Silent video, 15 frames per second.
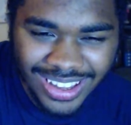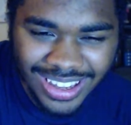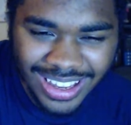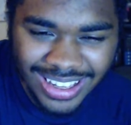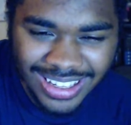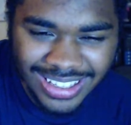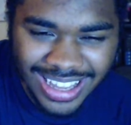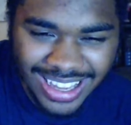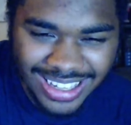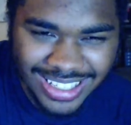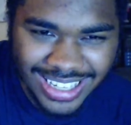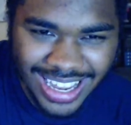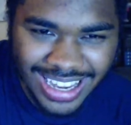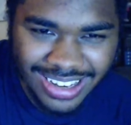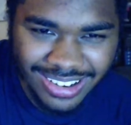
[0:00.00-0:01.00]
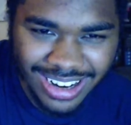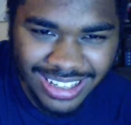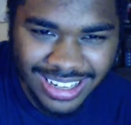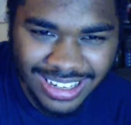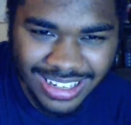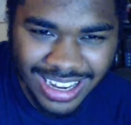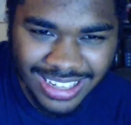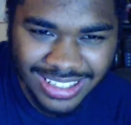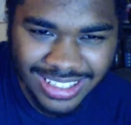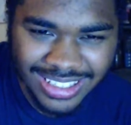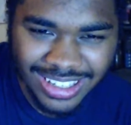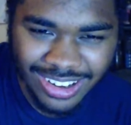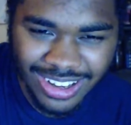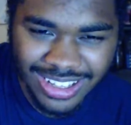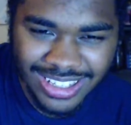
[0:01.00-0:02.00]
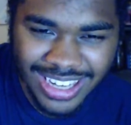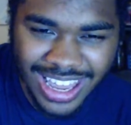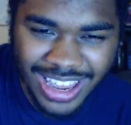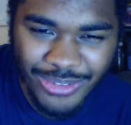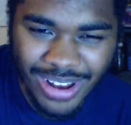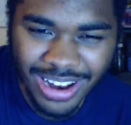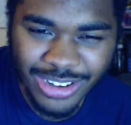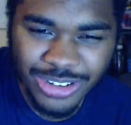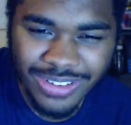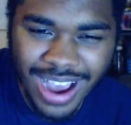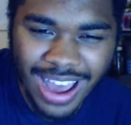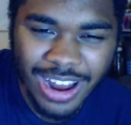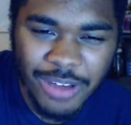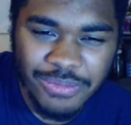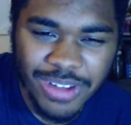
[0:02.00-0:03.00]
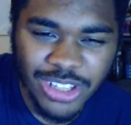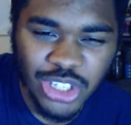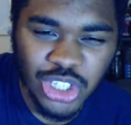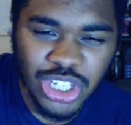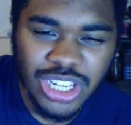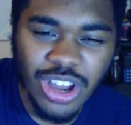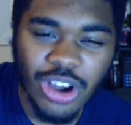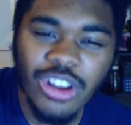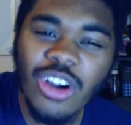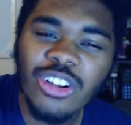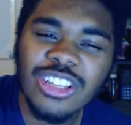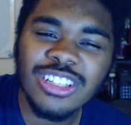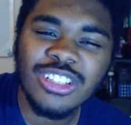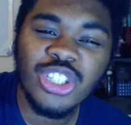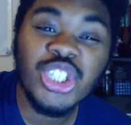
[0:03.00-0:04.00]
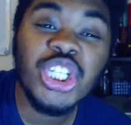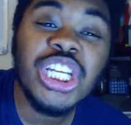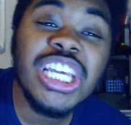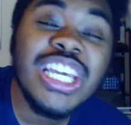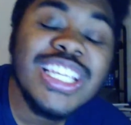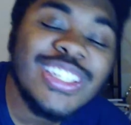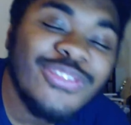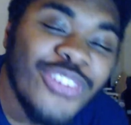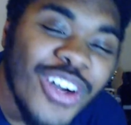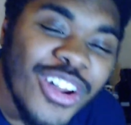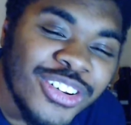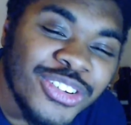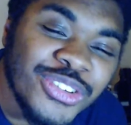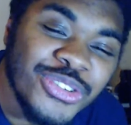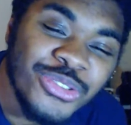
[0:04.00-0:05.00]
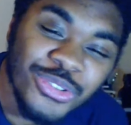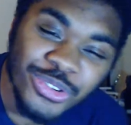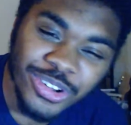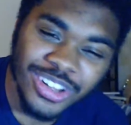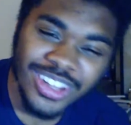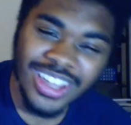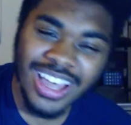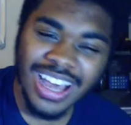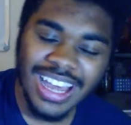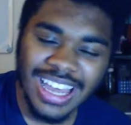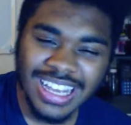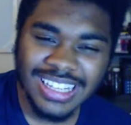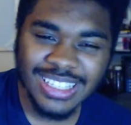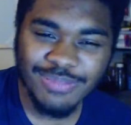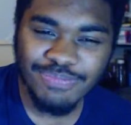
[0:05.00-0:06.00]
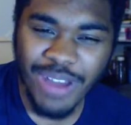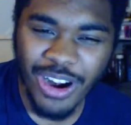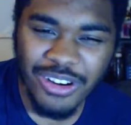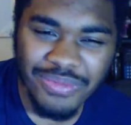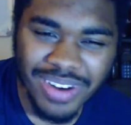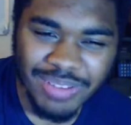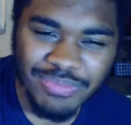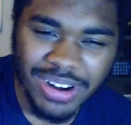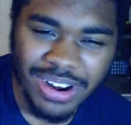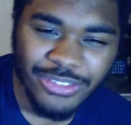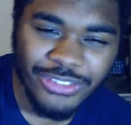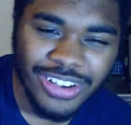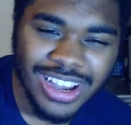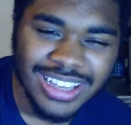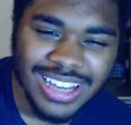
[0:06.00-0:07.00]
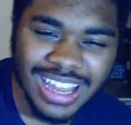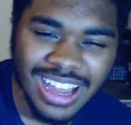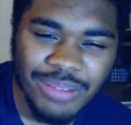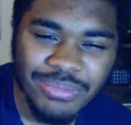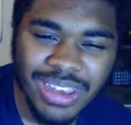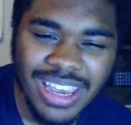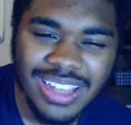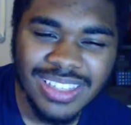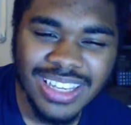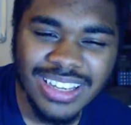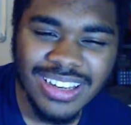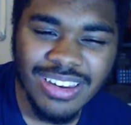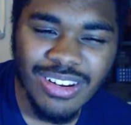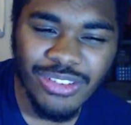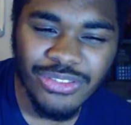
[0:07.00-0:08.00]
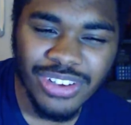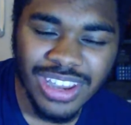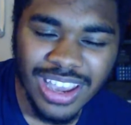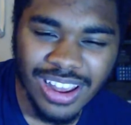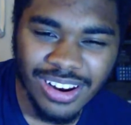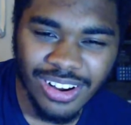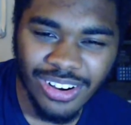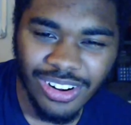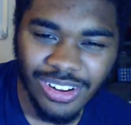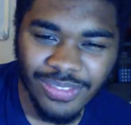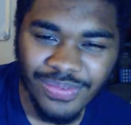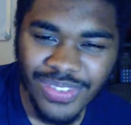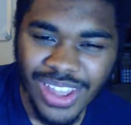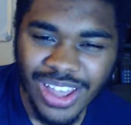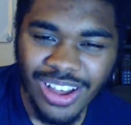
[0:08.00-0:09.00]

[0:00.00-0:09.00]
Is that a steak? Oh, that's a tasty looking steak. Well, I tried out my cheese. Oh, no, it's cheese fondue experiment, but it feels like I'm eating nothing at all.